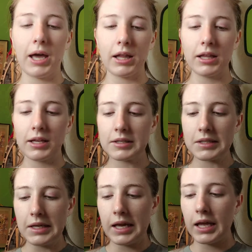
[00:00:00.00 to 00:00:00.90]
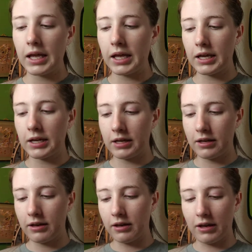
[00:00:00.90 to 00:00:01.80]
palette,
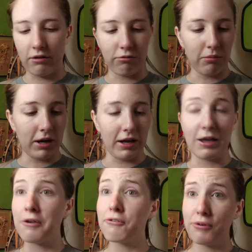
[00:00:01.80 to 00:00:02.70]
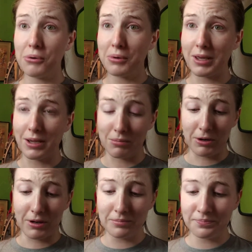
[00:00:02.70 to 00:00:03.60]
and if my phone
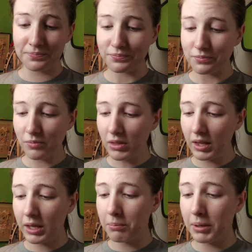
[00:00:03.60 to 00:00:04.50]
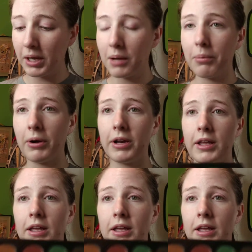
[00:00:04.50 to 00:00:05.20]
camera can pick up on